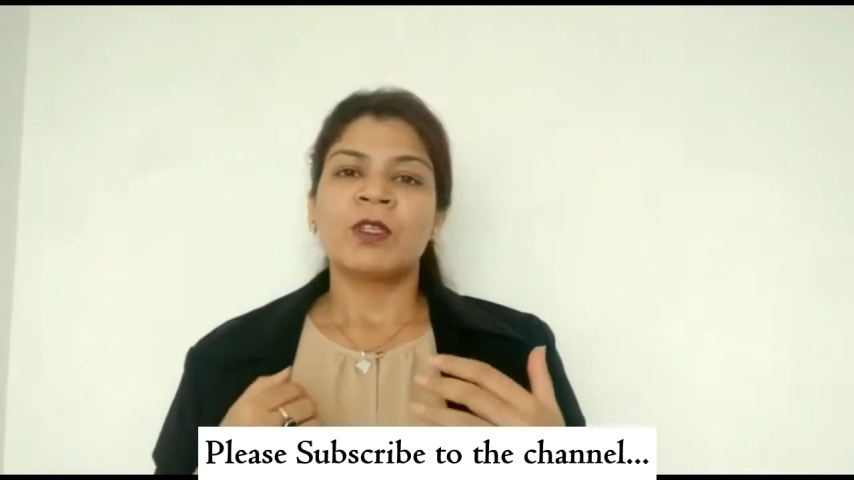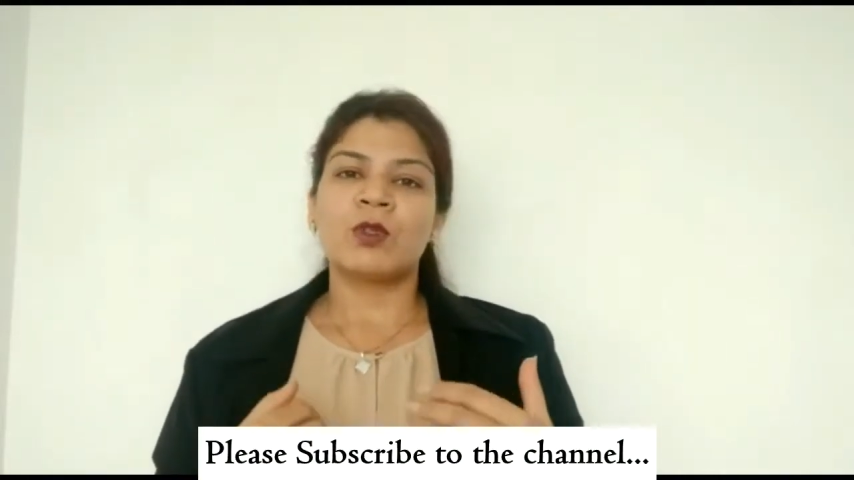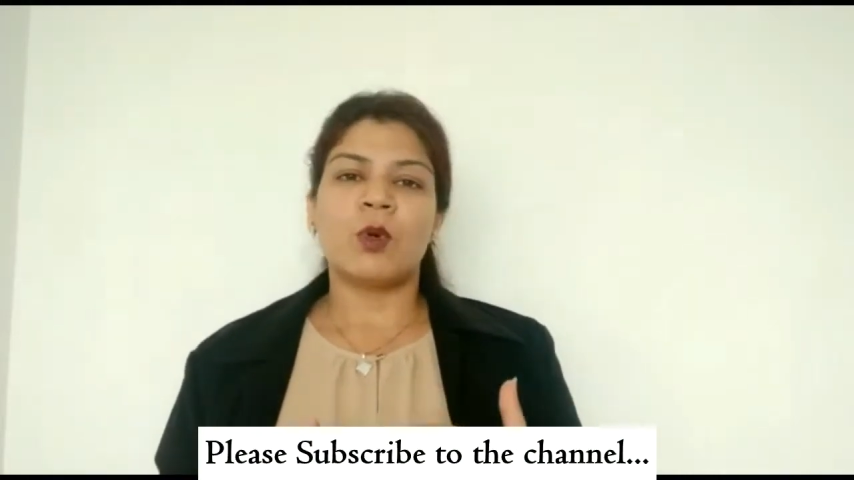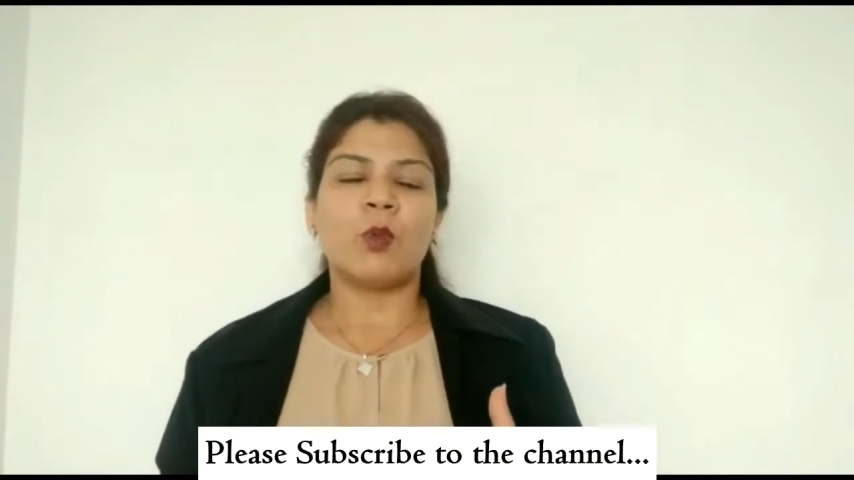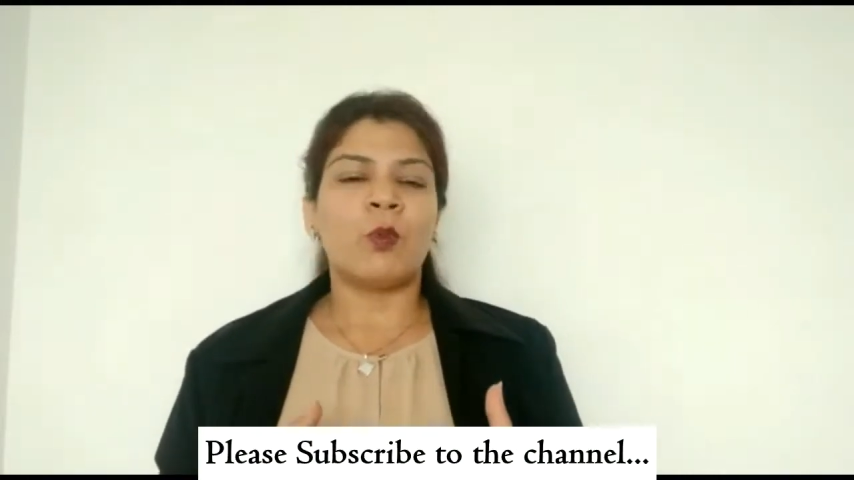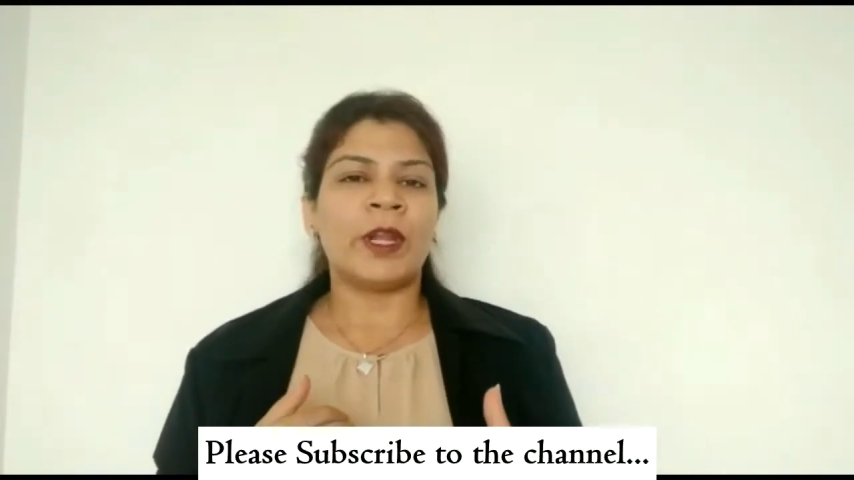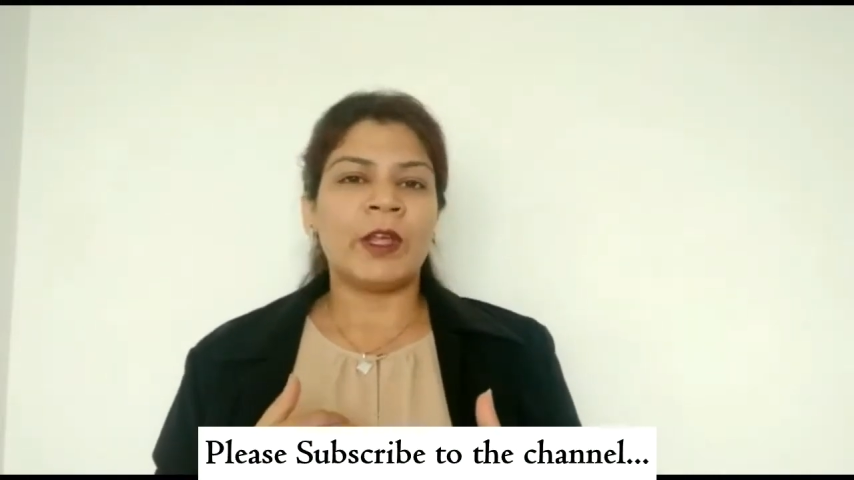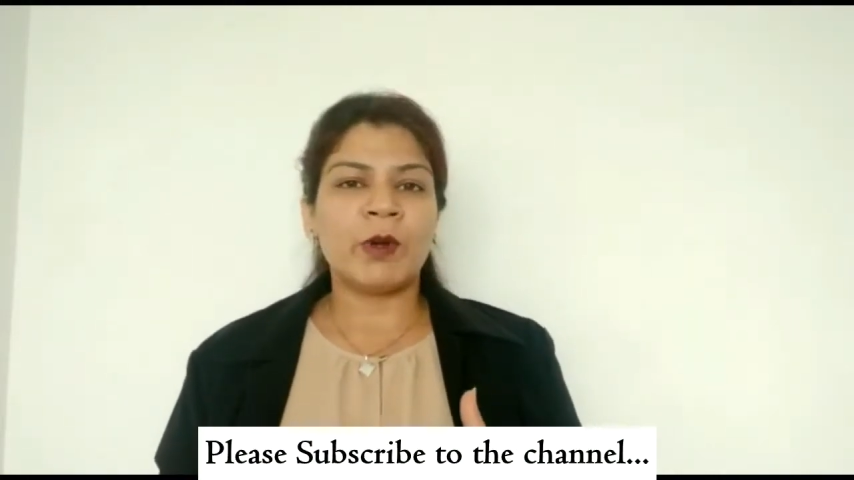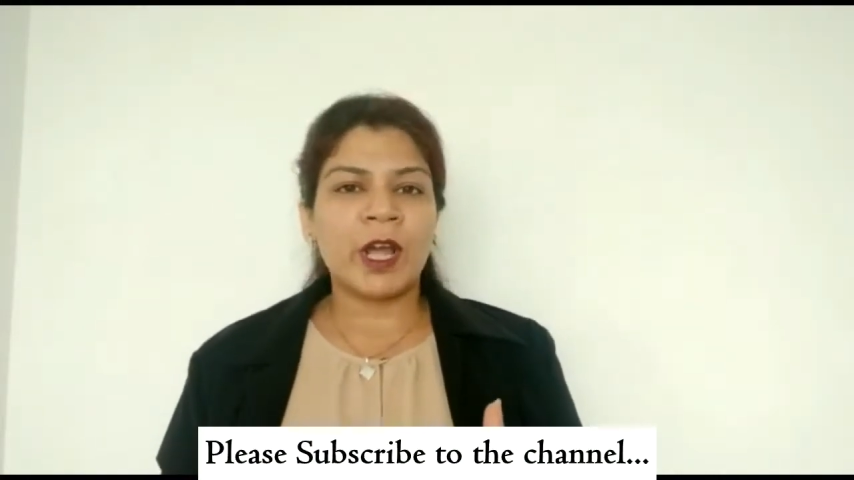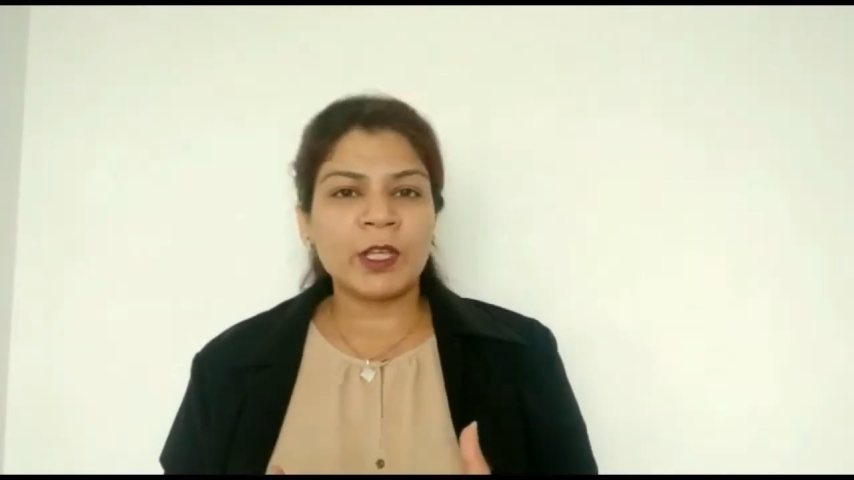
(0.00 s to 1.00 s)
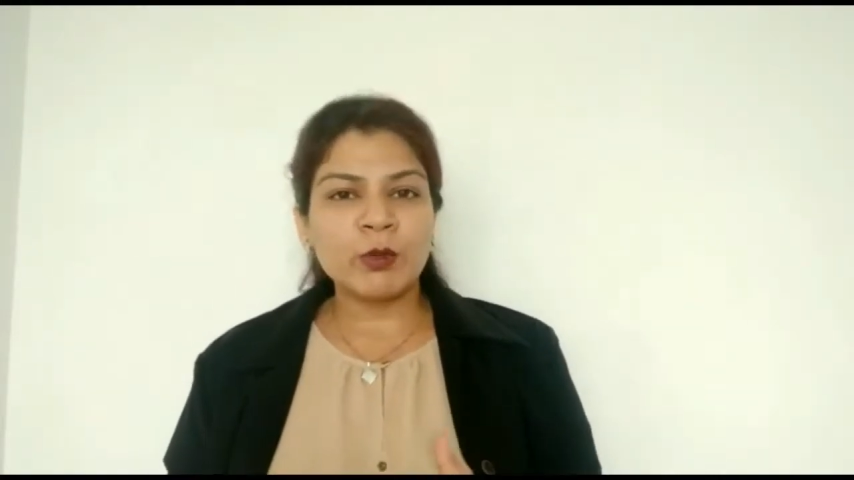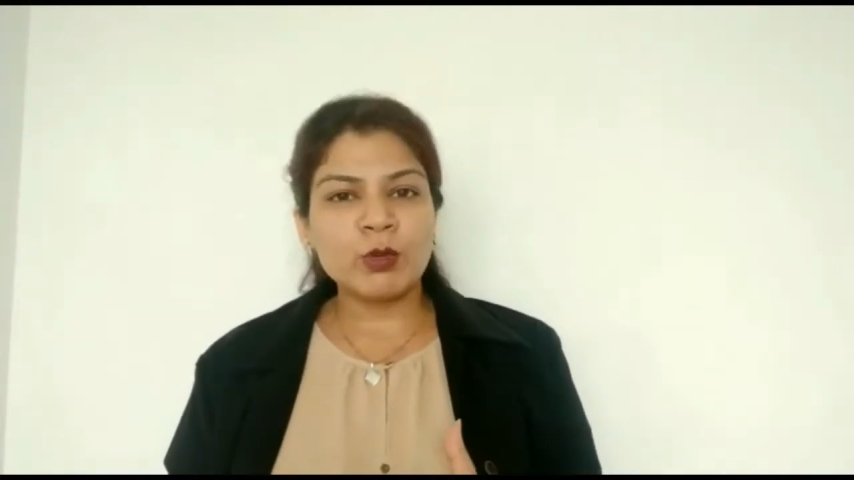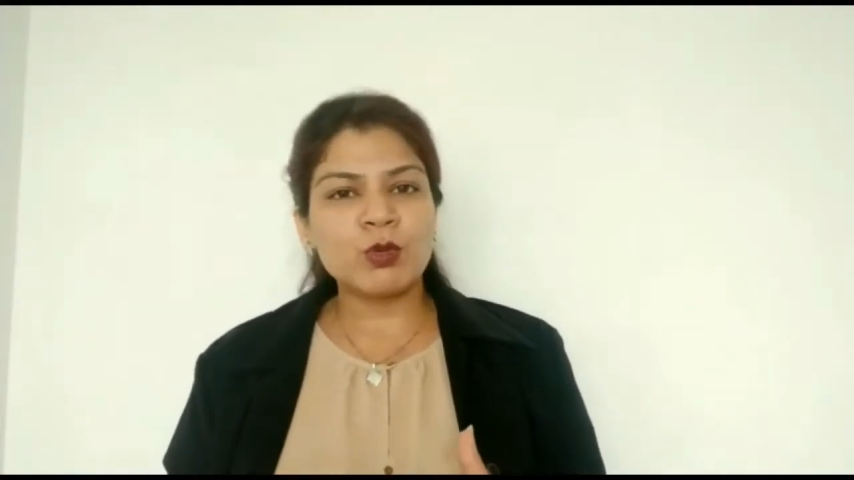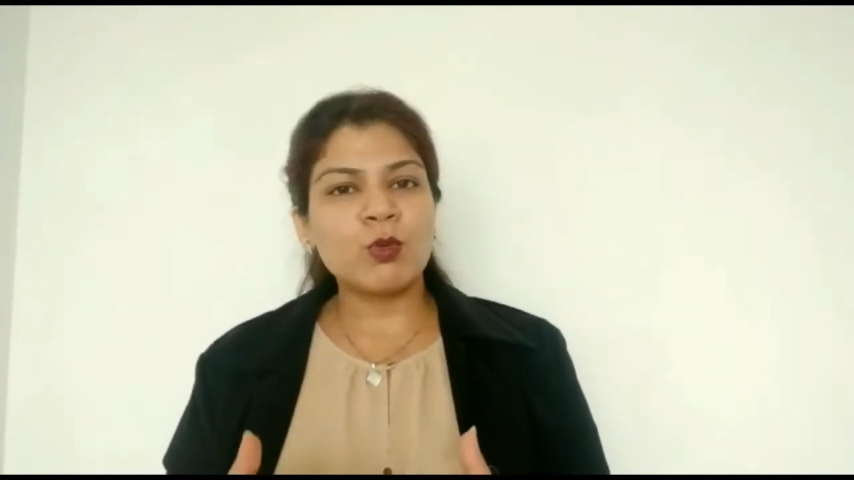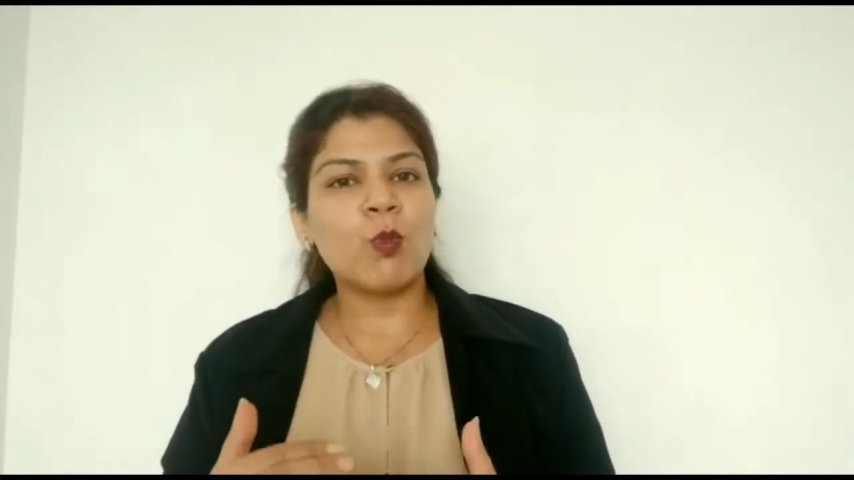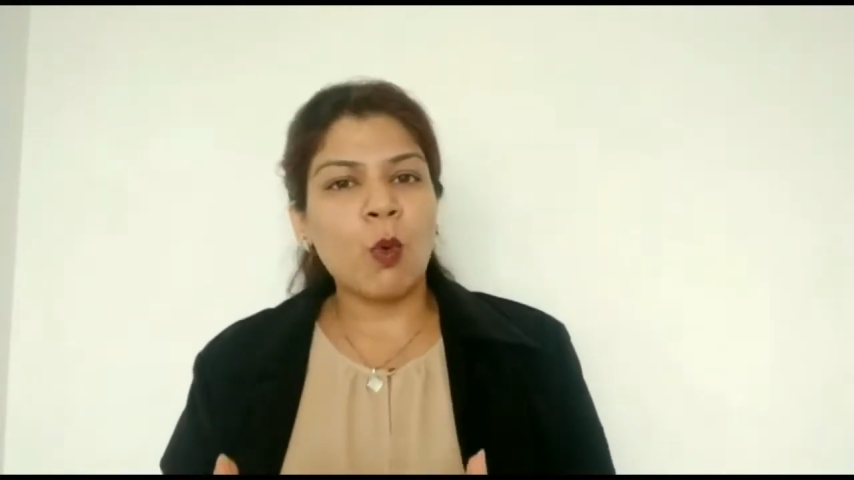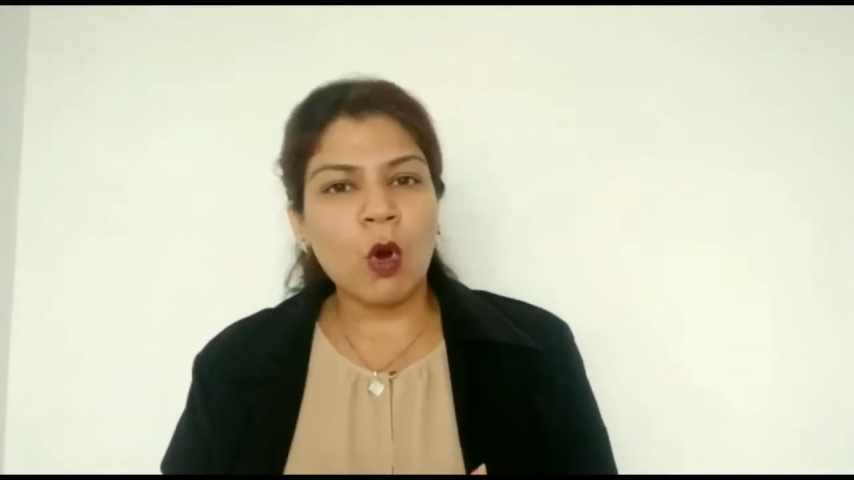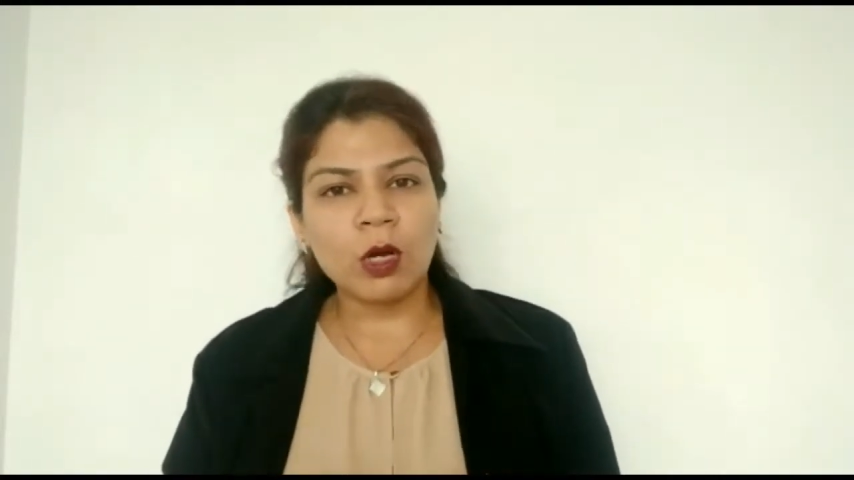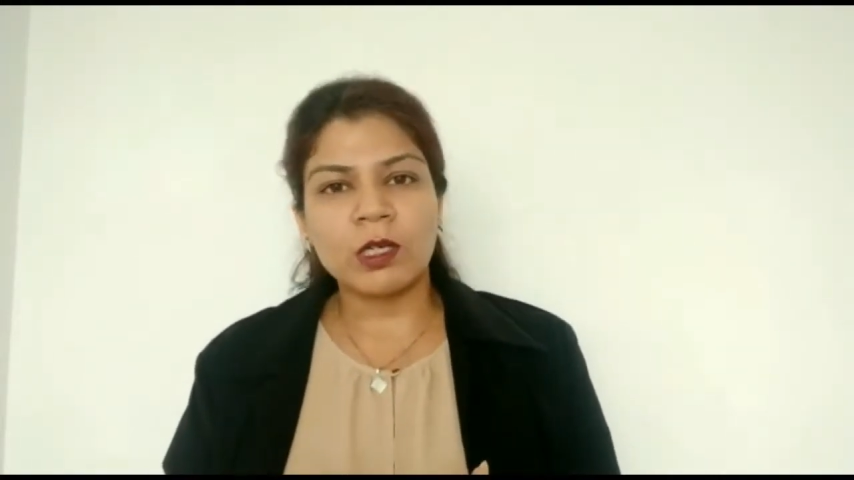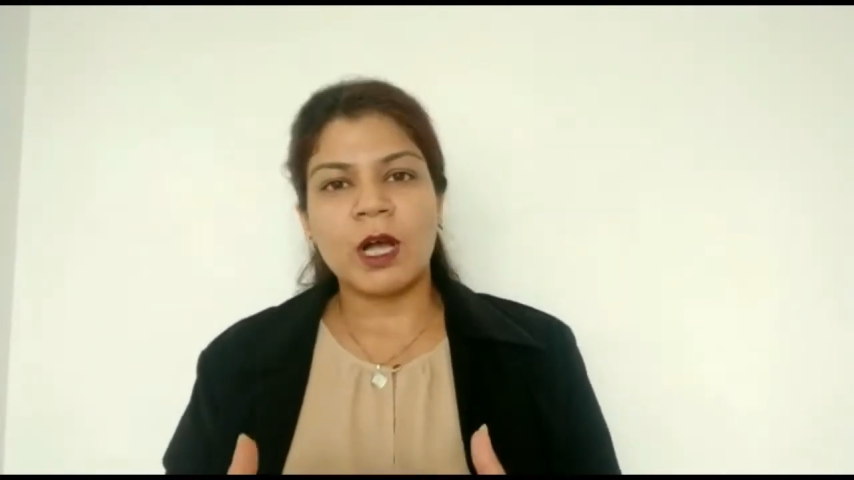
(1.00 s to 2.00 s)
So whenever I used to
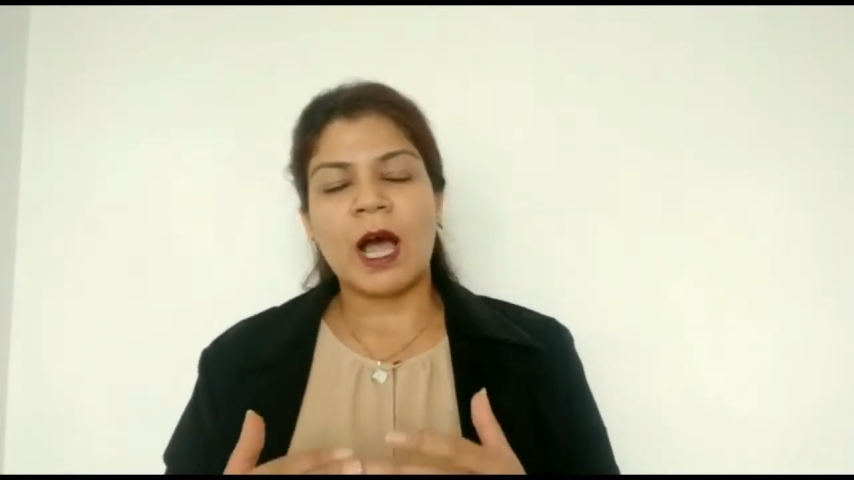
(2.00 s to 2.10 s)
walk,